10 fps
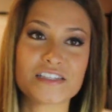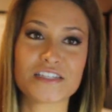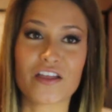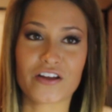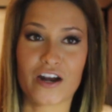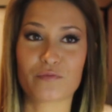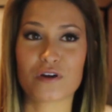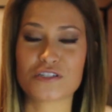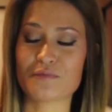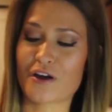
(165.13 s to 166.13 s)
This is the other kind of
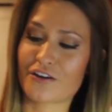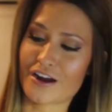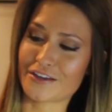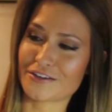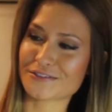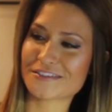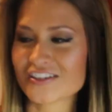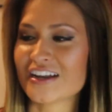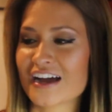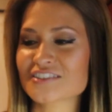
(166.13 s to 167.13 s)
protein powder I use.
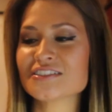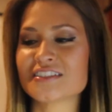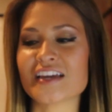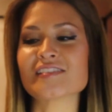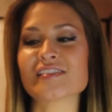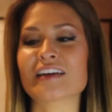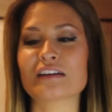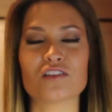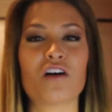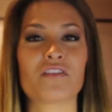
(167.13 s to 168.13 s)
It actually tastes
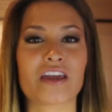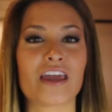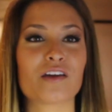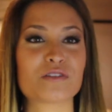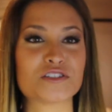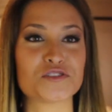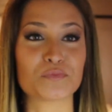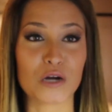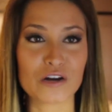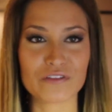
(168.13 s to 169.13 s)
like a lava cake, which is
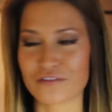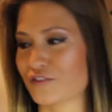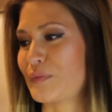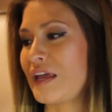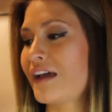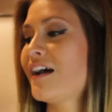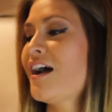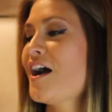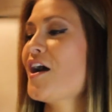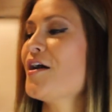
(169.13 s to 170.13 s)
perfect for me
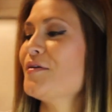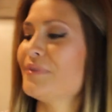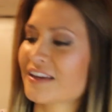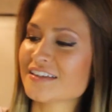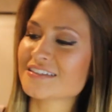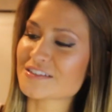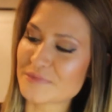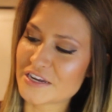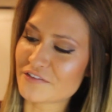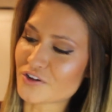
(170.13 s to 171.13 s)
because, as
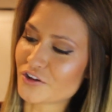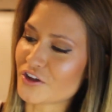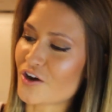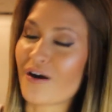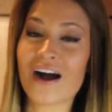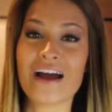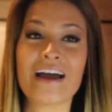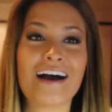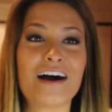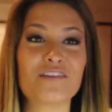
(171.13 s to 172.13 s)
many of y'all know, I
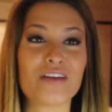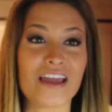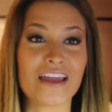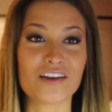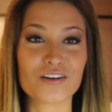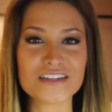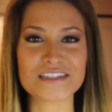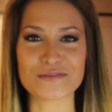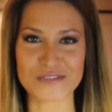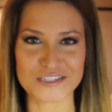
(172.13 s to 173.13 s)
have a
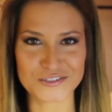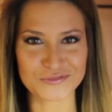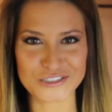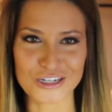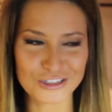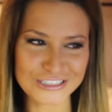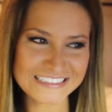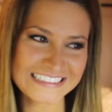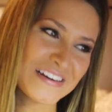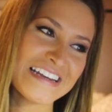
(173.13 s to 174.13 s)
crazy obsession with
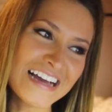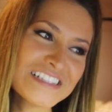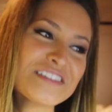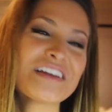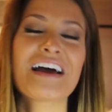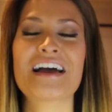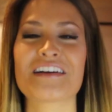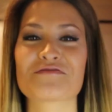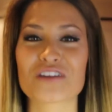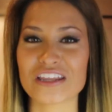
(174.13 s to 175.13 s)
chocolate. My next
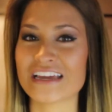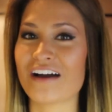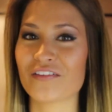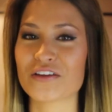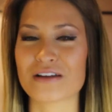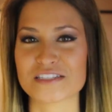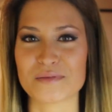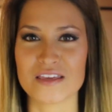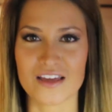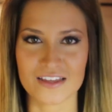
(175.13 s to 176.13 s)
really healthy
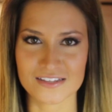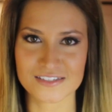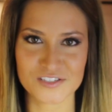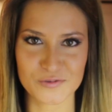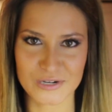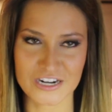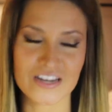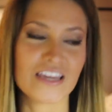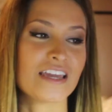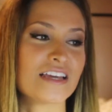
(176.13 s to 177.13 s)
recipe that is super
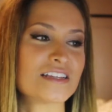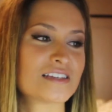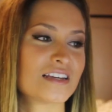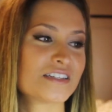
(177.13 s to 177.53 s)
good is